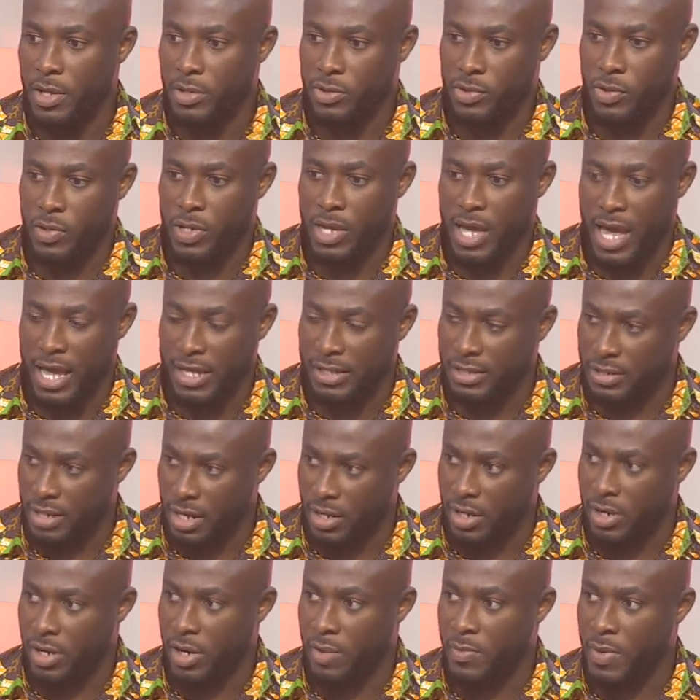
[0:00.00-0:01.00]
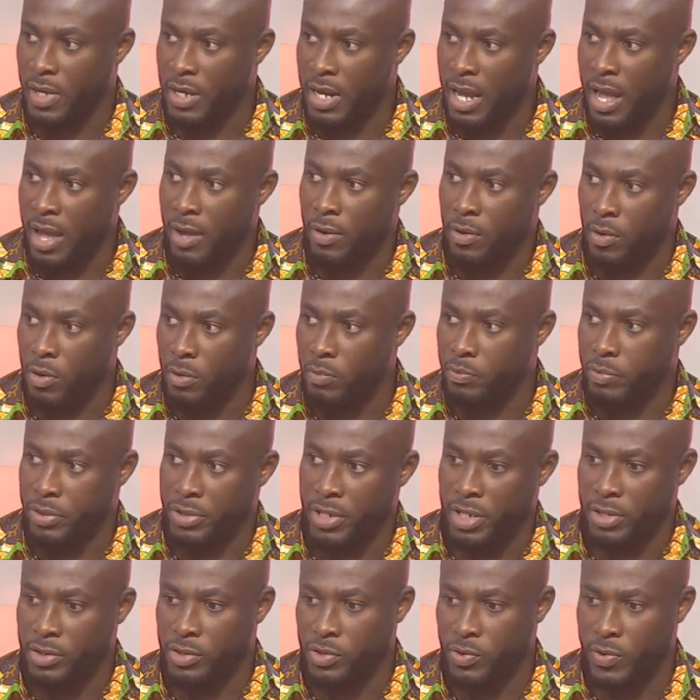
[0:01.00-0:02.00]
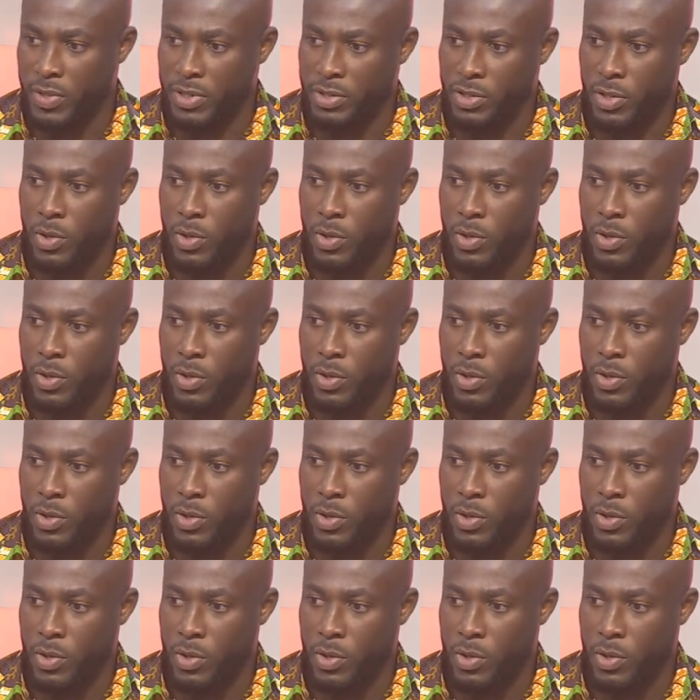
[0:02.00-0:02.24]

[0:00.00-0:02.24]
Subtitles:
So it has a criminal component to it.